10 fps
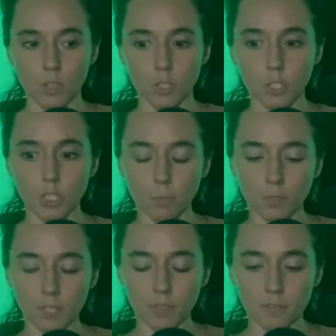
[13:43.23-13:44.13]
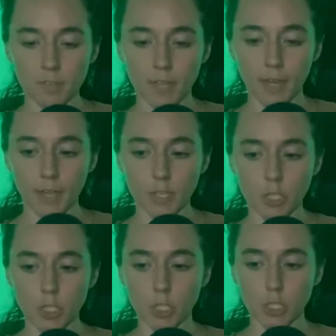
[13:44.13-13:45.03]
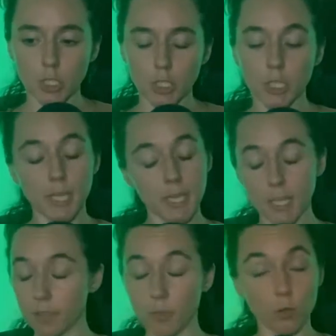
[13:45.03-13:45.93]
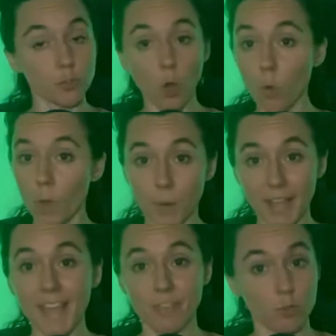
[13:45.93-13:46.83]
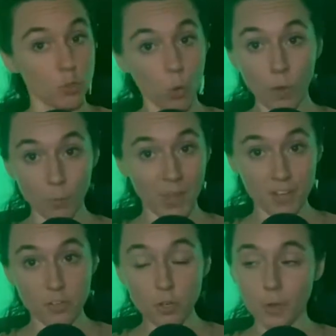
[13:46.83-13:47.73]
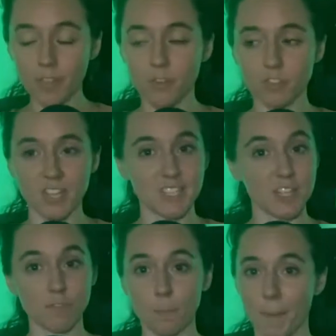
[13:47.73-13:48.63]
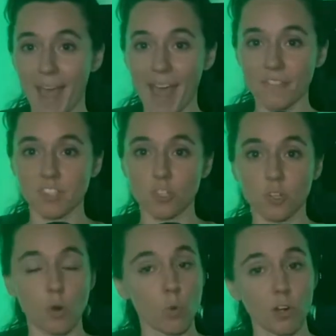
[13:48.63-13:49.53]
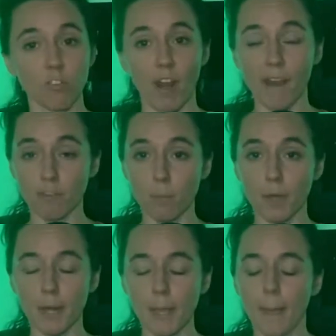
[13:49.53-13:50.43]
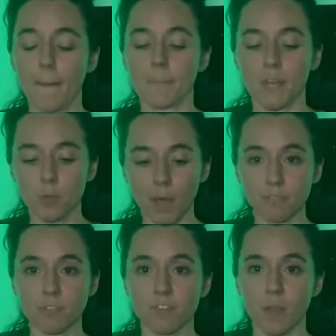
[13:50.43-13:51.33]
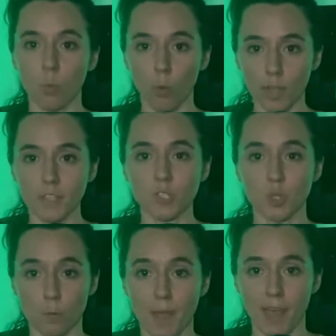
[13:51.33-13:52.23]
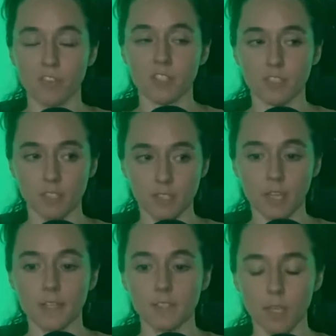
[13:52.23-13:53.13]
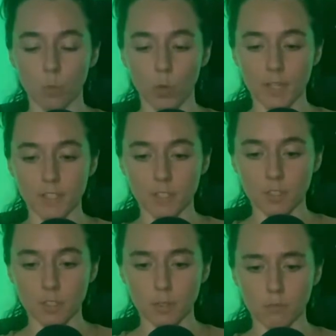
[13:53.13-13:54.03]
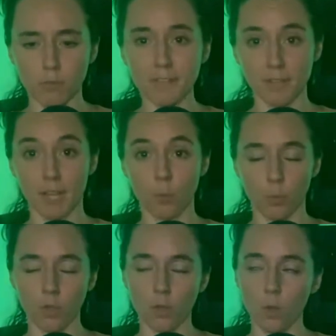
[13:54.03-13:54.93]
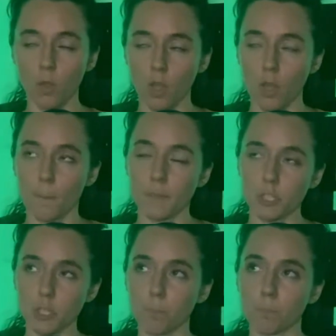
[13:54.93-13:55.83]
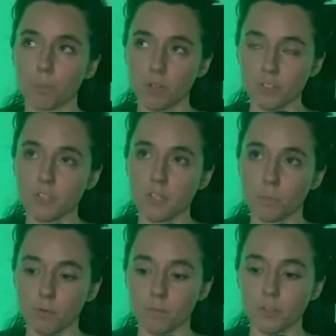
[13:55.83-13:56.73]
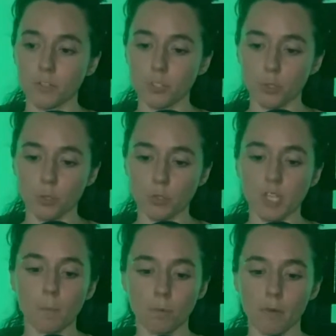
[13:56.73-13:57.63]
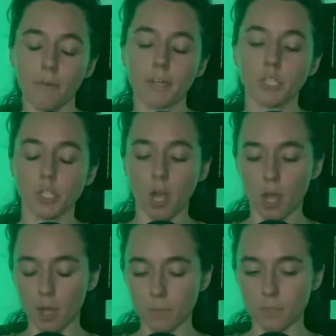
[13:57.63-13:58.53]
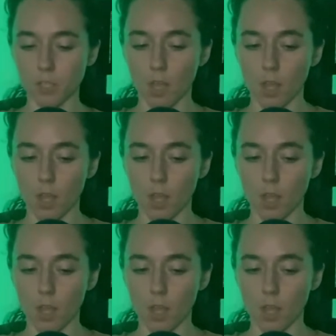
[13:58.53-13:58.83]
she believes that there's no one way to do it. There's like different paths that are gonna work for everybody. And you have to find what is your path to success and what is gonna resonate with you. But she personally preferred to do temporary jobs,